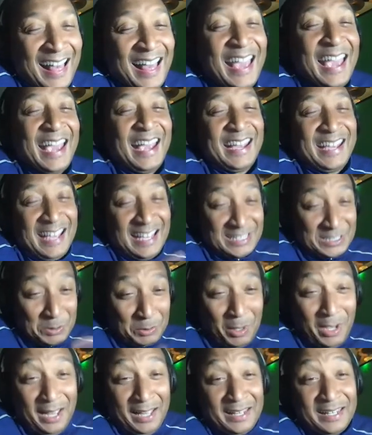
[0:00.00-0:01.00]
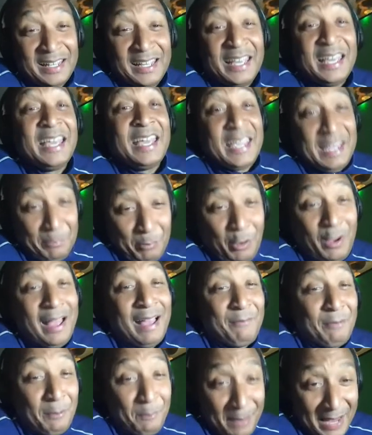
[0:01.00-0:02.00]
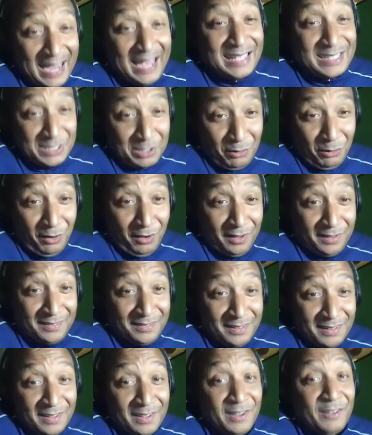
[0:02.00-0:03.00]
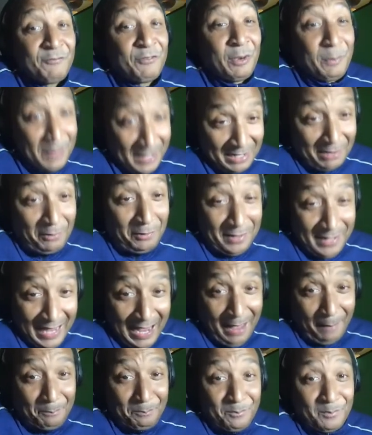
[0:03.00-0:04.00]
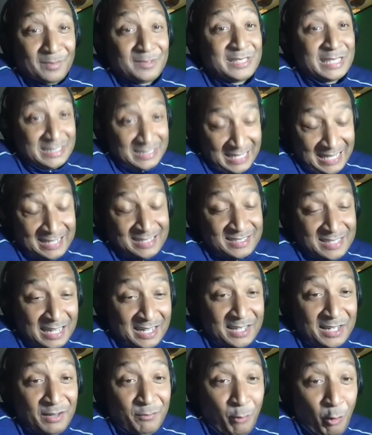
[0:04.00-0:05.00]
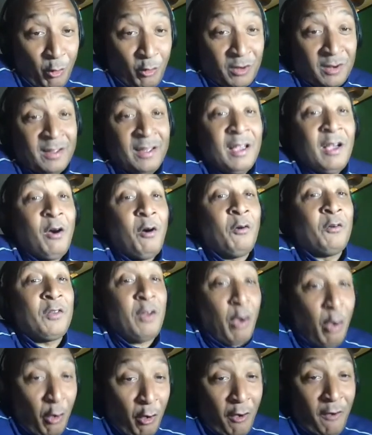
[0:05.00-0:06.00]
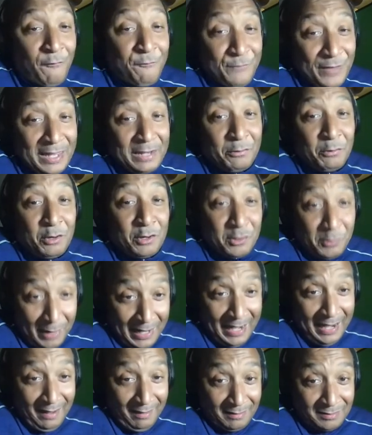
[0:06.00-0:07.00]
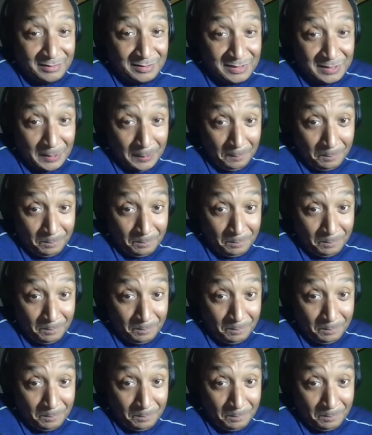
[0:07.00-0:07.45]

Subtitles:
And guess what? He won't have a mask on from here on out since that executive order on all federal grounds,